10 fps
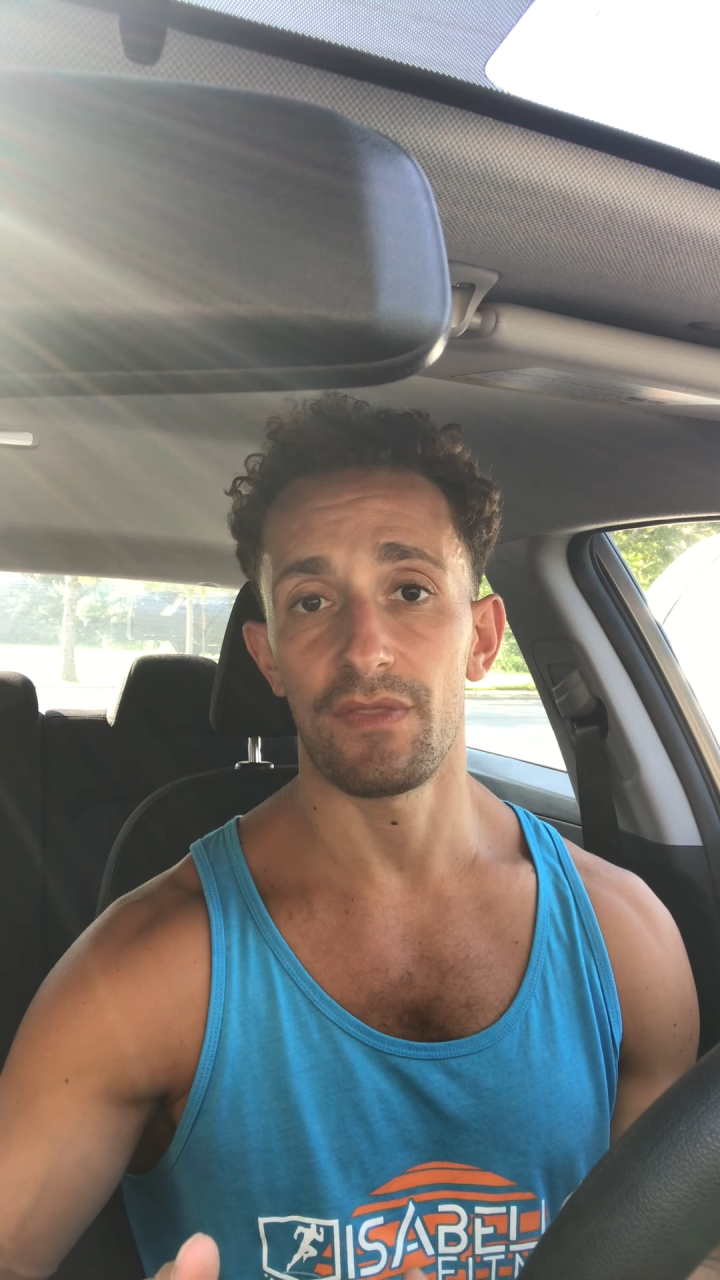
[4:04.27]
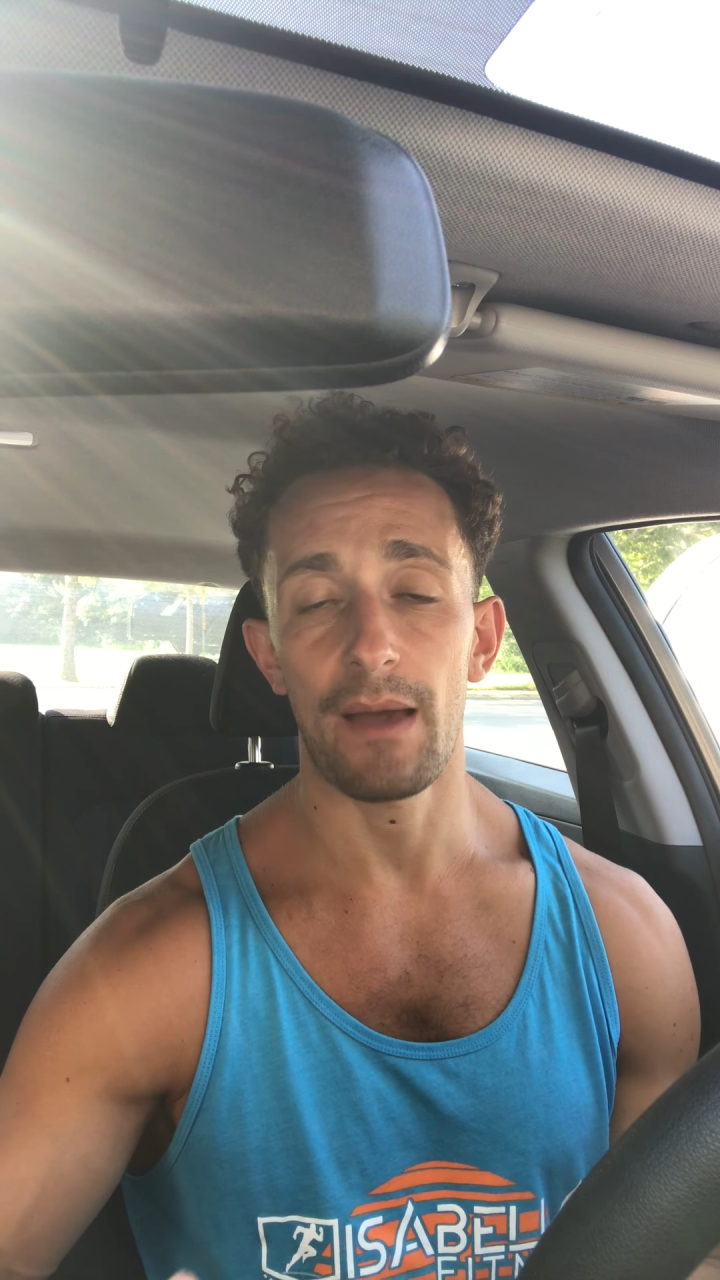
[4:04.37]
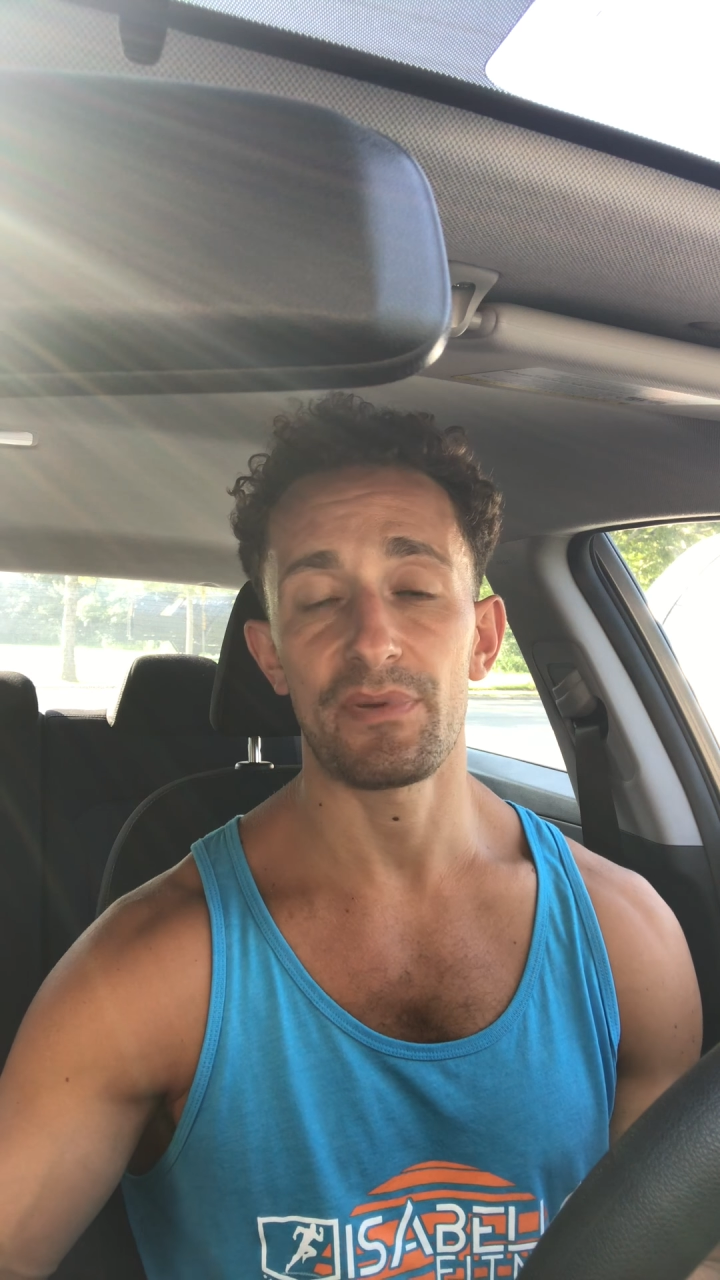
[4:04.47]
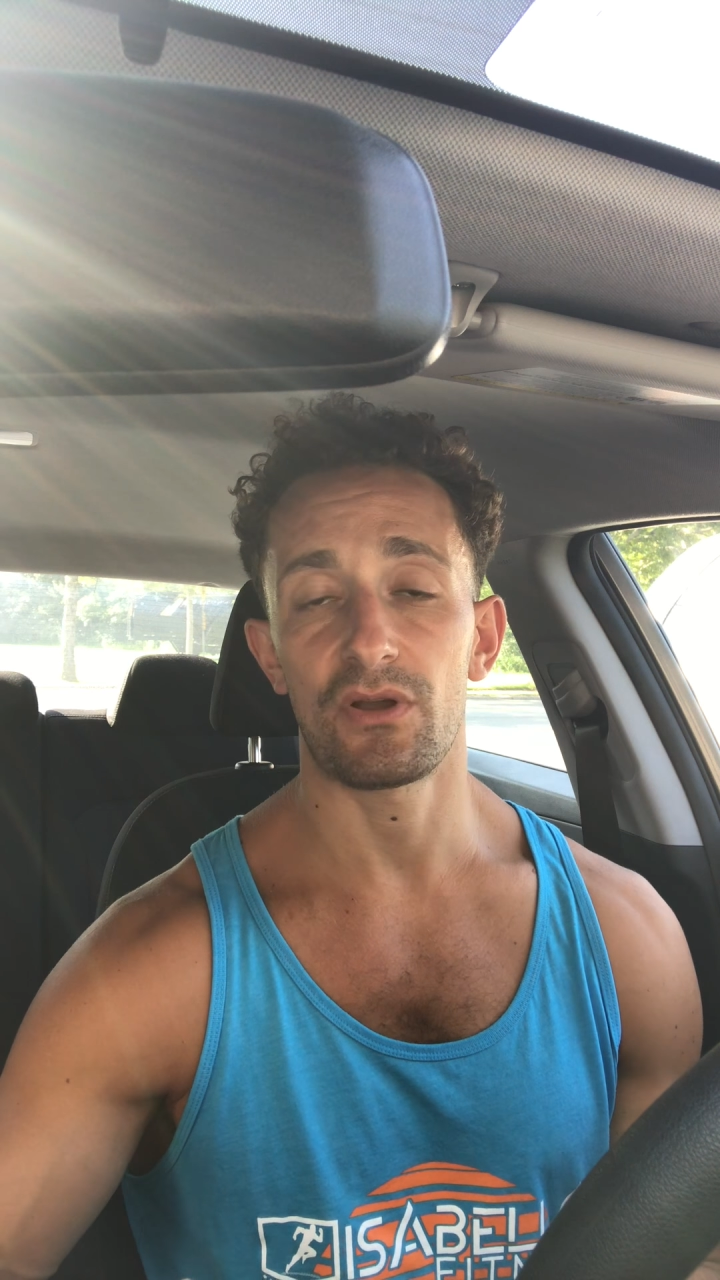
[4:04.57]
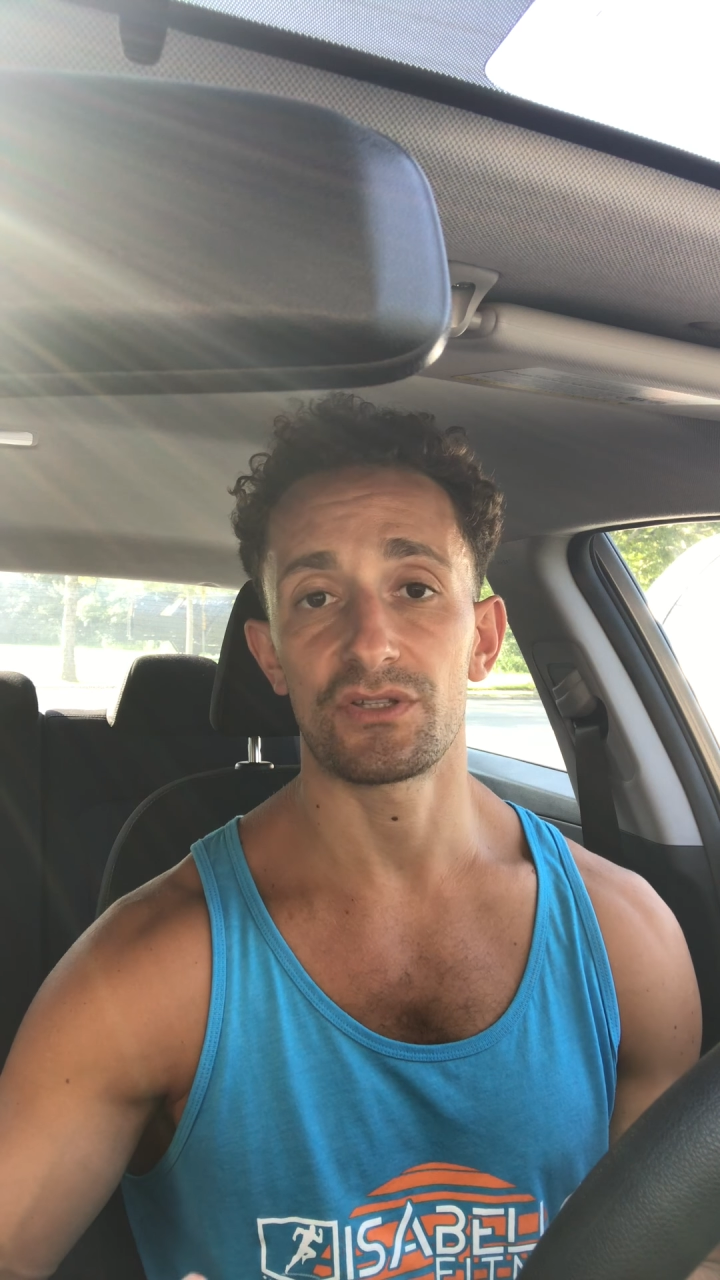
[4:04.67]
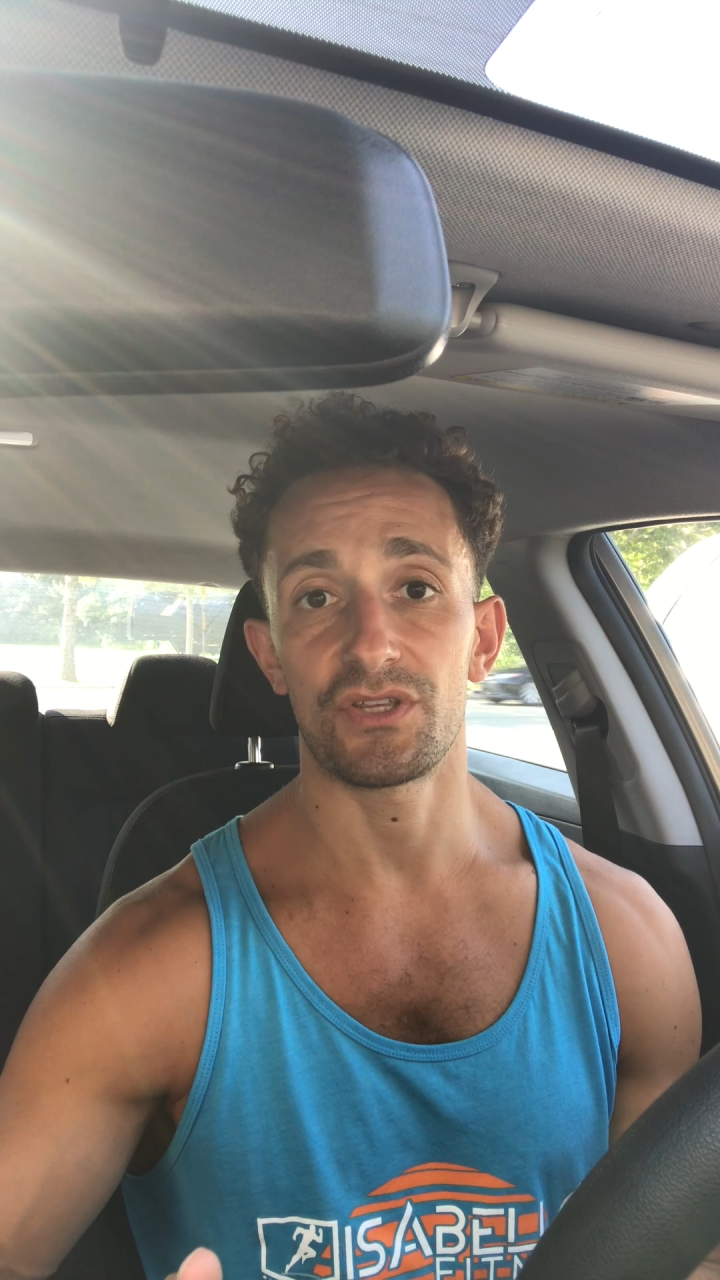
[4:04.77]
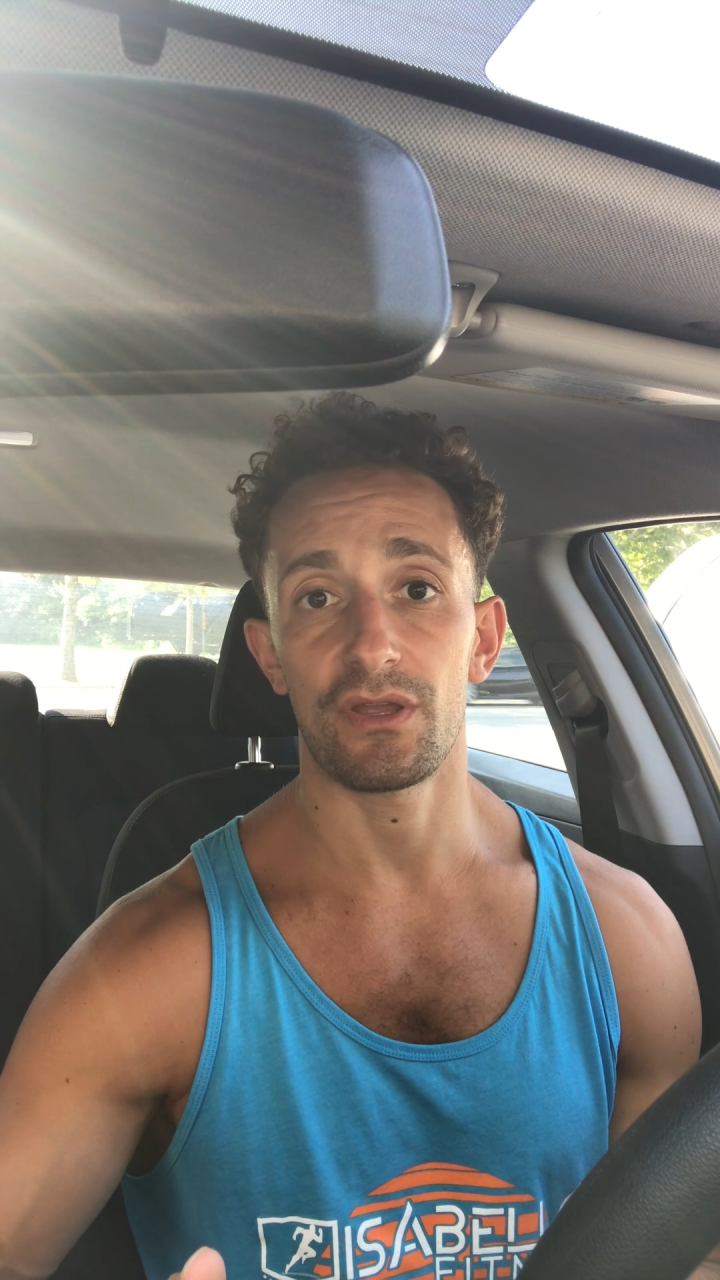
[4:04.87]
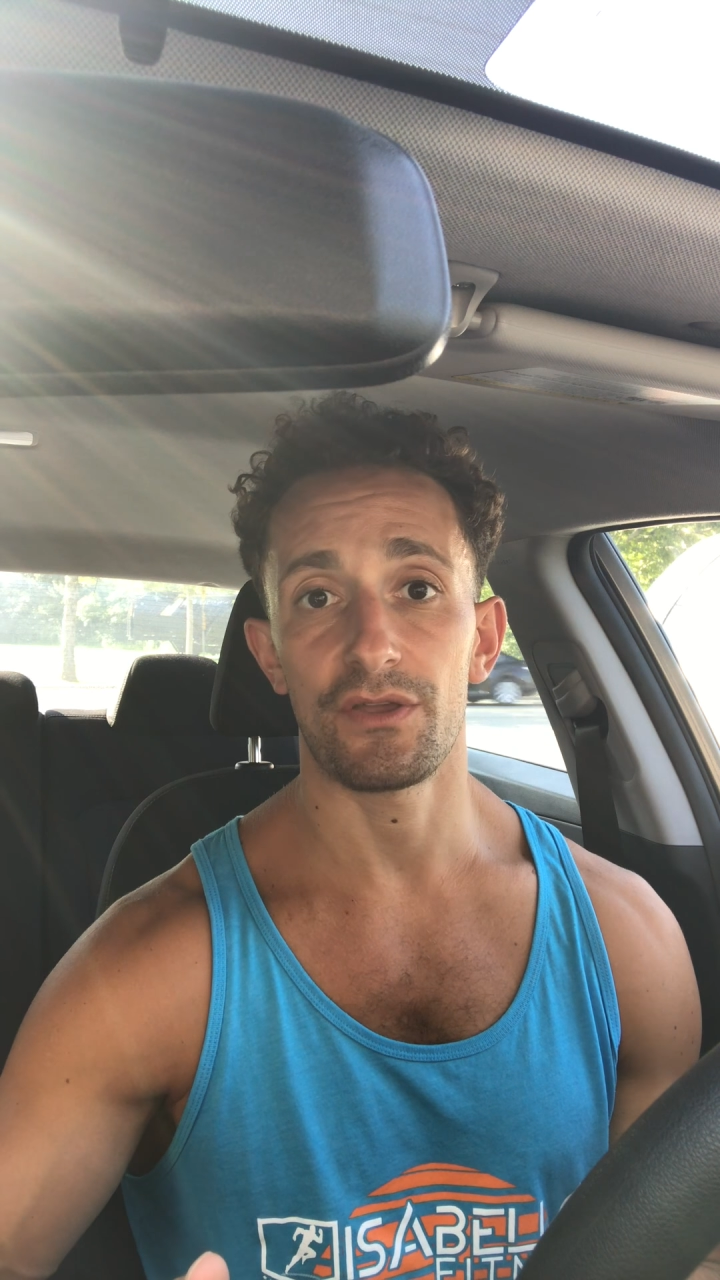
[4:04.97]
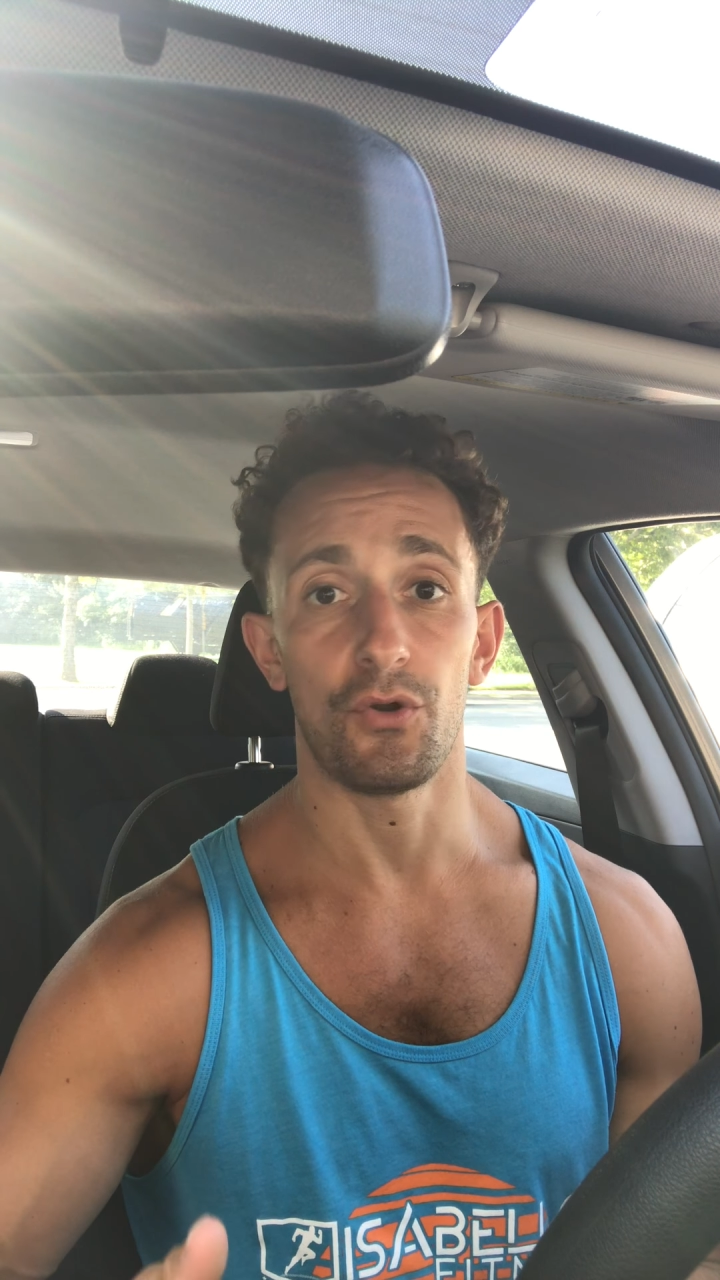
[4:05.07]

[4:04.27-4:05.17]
not because